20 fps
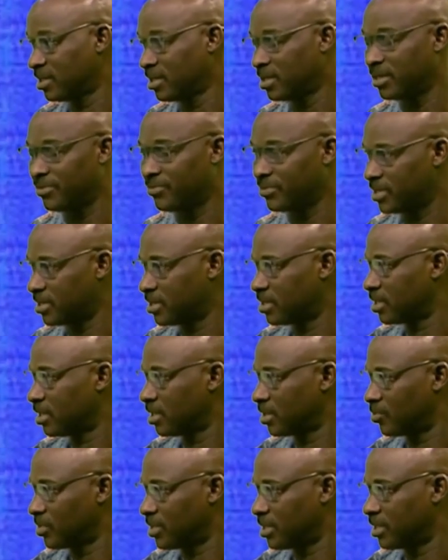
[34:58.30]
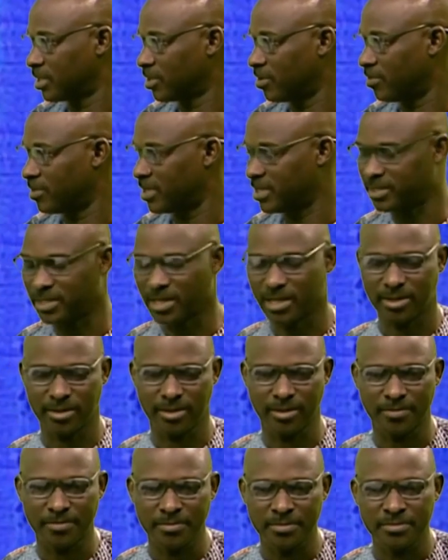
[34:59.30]
Even within the government
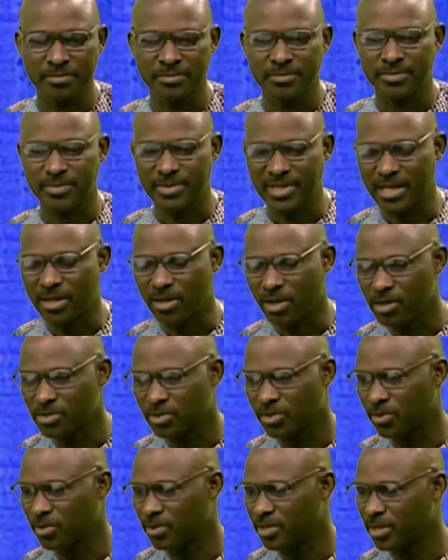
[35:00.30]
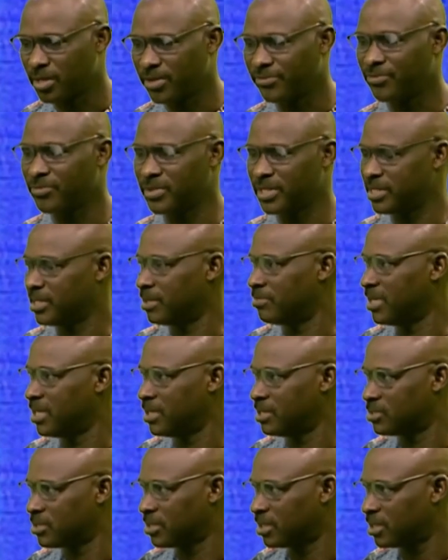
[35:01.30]
circle, then also even within the
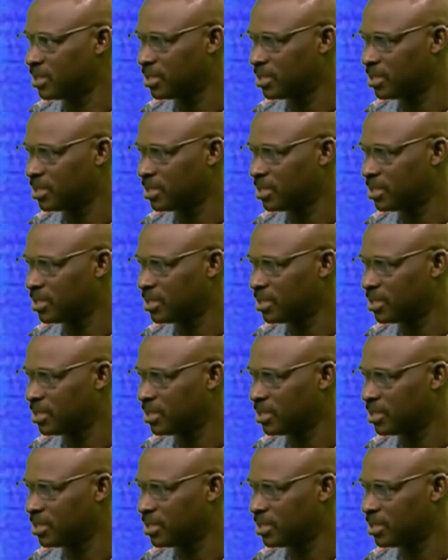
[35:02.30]
military,